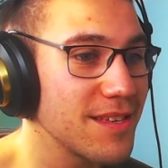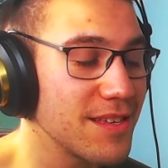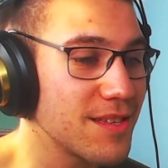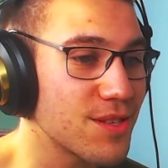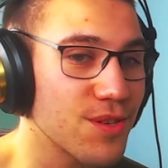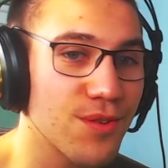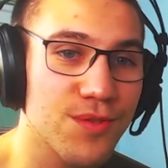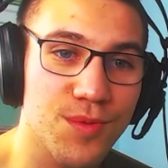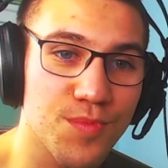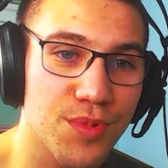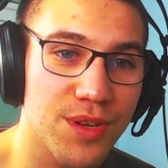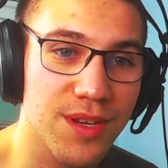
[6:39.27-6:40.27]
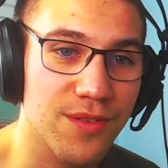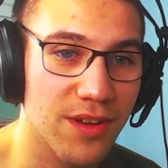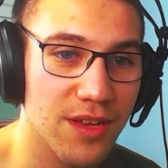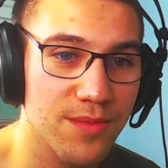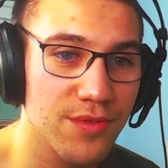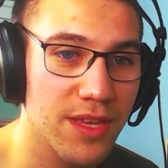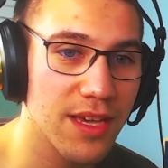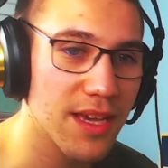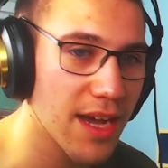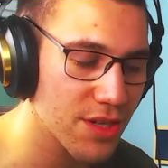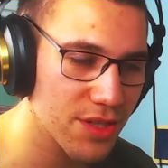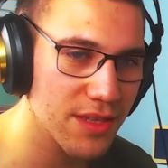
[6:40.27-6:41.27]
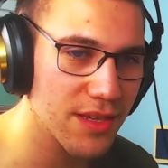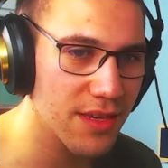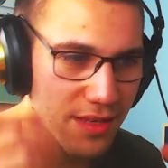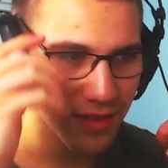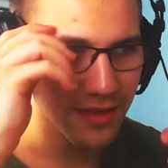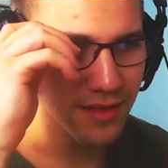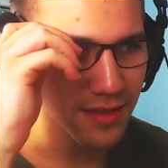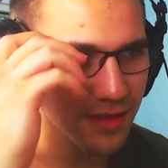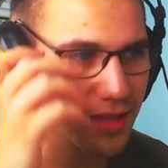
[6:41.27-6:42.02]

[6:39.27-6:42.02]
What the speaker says: is also pretty incredible. They actually,